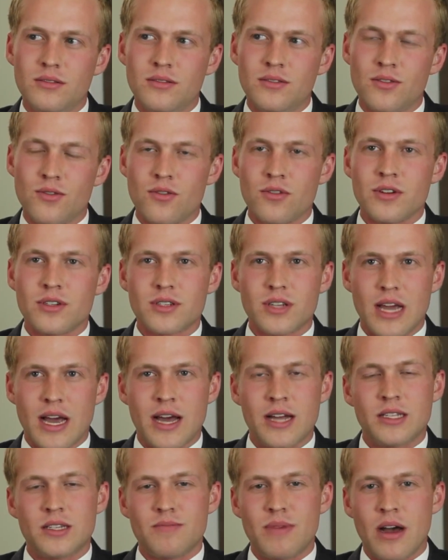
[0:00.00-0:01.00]
tourist
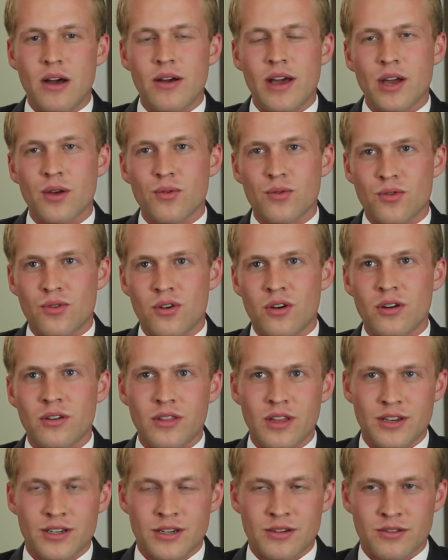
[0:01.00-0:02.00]
guides about Ecuador,
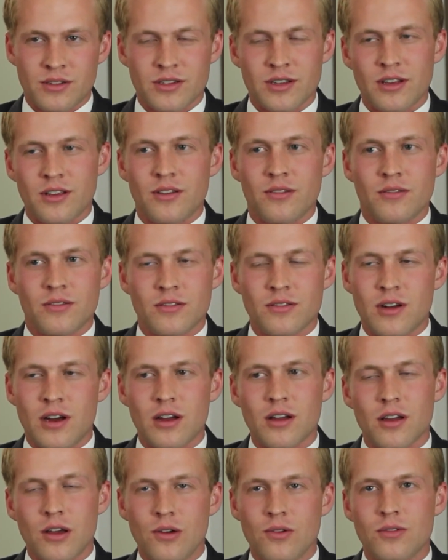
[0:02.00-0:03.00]
they generally tell you to
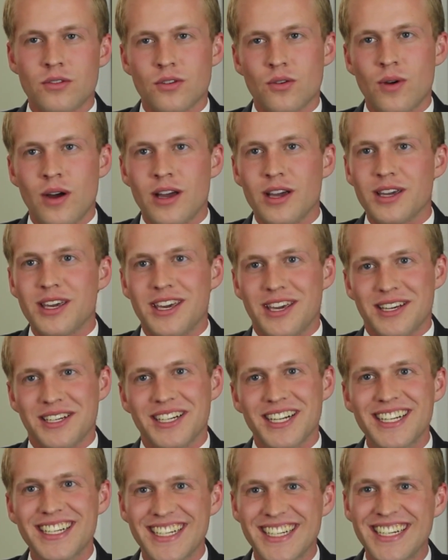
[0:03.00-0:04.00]
not go to
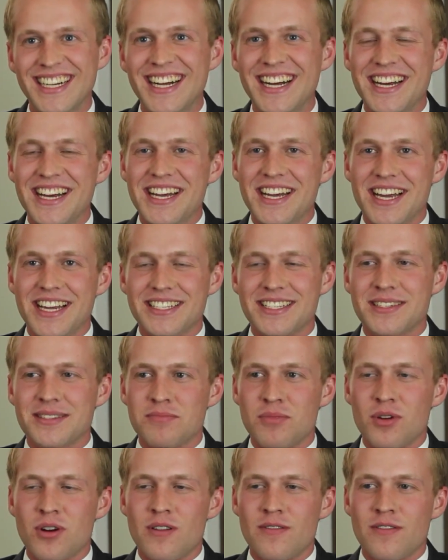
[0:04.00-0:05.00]
Guayaquil. It's
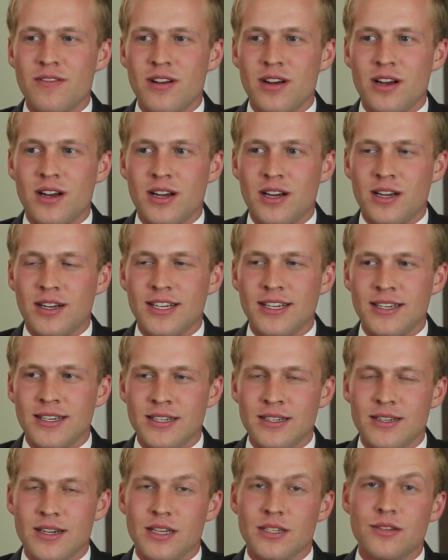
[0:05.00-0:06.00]
more of a
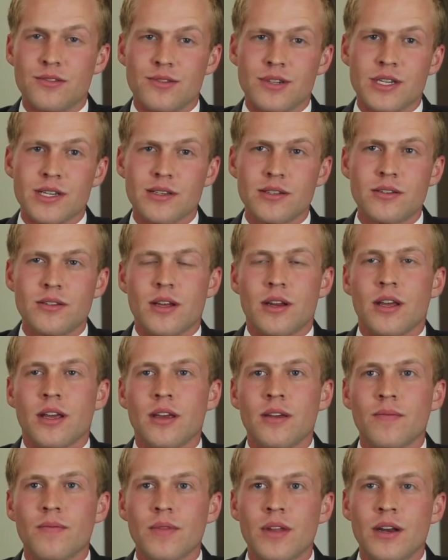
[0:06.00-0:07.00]
industrious
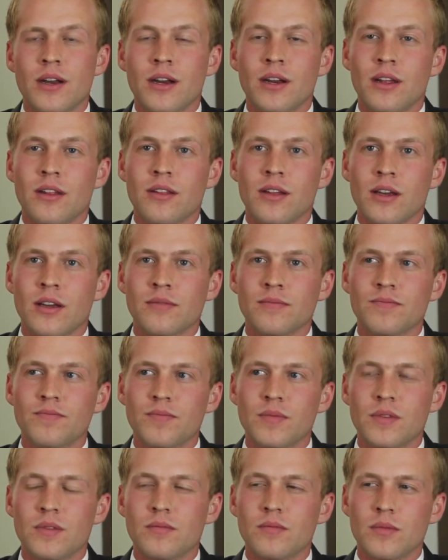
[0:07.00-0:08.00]
city than anything.
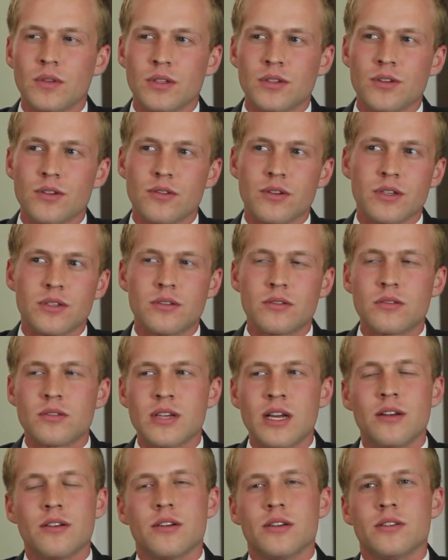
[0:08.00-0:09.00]
The tourist
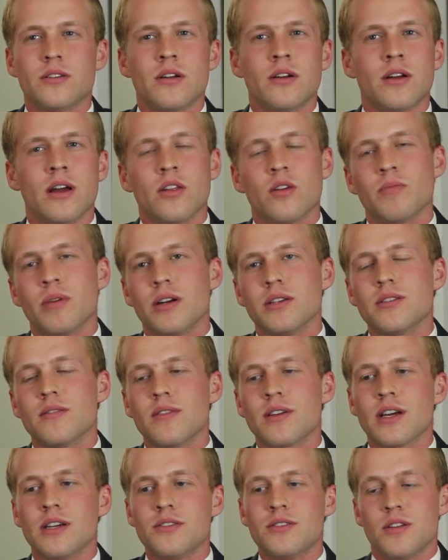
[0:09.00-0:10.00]
centers are in other parts of
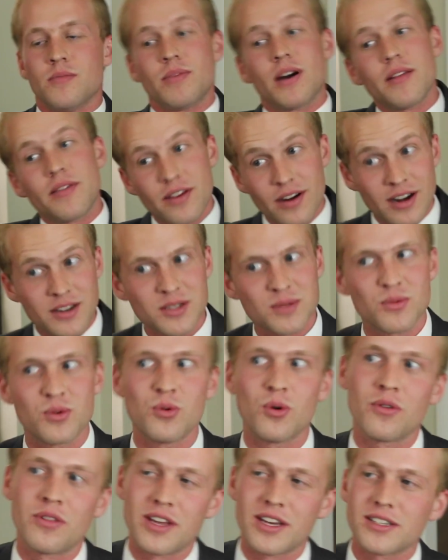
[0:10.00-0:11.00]
the country, but there are some
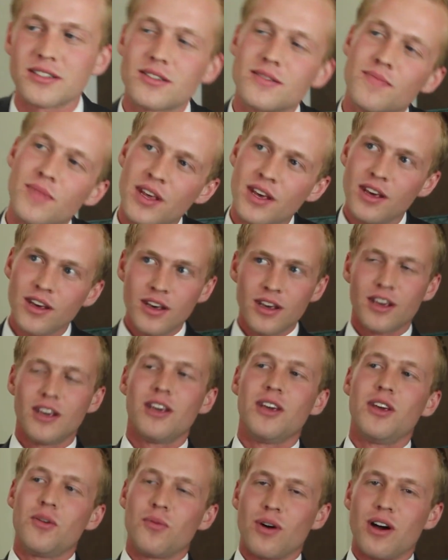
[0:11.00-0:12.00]
cool
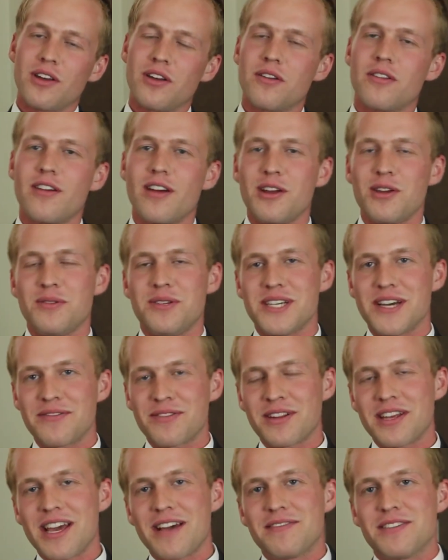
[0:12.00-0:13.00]
things. While you're there, you
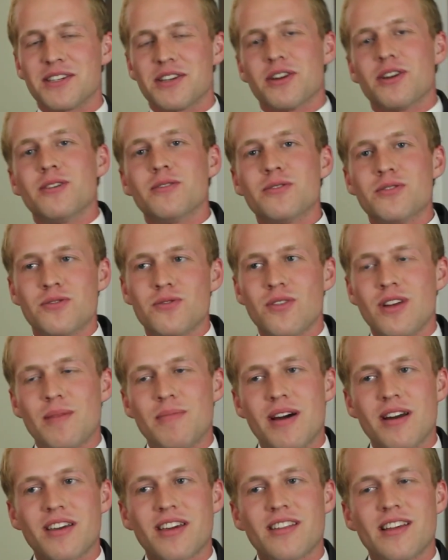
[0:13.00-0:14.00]
definitely have to go to La
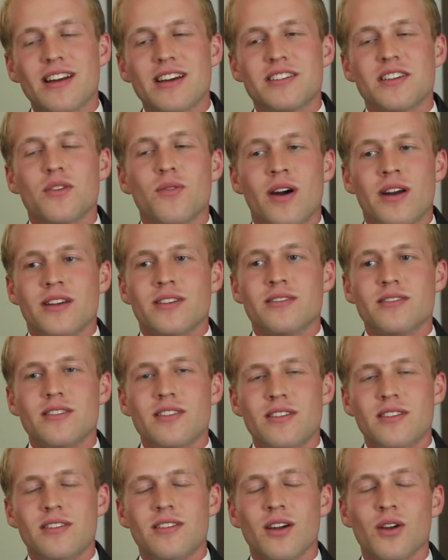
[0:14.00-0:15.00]
Parque de las Iguanas,
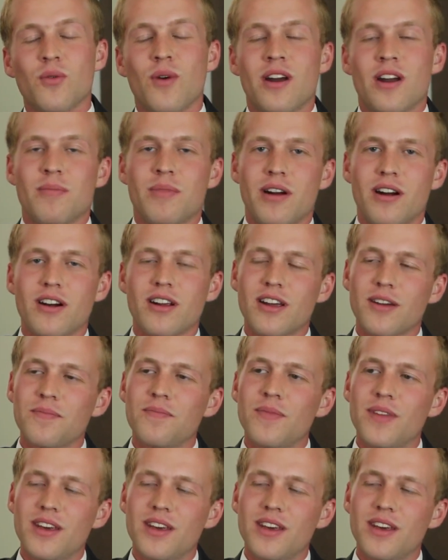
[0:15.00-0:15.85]
the iguana park.